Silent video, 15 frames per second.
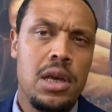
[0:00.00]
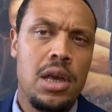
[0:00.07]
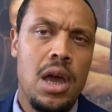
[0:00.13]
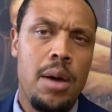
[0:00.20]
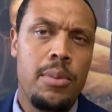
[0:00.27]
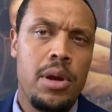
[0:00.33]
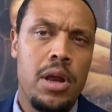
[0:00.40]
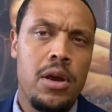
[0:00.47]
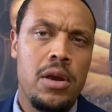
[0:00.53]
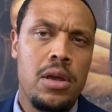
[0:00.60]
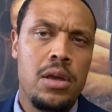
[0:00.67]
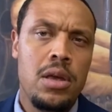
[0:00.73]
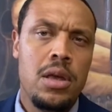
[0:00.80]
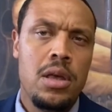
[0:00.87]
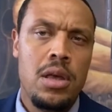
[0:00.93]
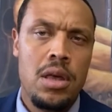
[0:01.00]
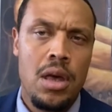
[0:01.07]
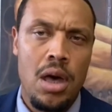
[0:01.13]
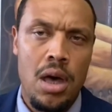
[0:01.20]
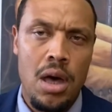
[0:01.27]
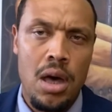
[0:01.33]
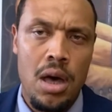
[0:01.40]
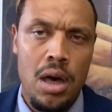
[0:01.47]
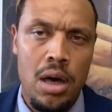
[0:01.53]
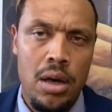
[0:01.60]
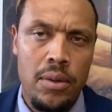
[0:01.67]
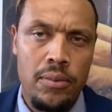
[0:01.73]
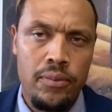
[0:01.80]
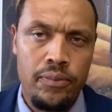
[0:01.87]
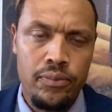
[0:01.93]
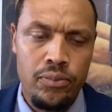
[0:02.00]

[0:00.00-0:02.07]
accommodator, um,